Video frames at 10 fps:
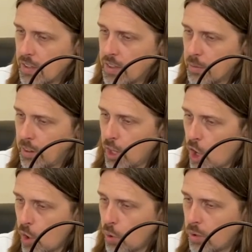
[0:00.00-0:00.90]
The
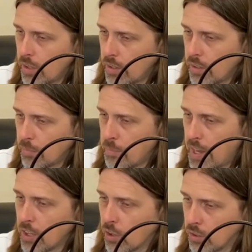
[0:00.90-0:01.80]
low
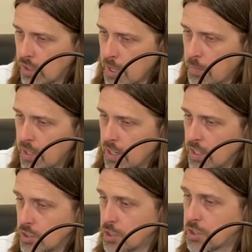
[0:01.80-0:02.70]
medical limit
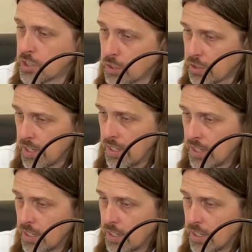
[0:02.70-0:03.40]
is 30.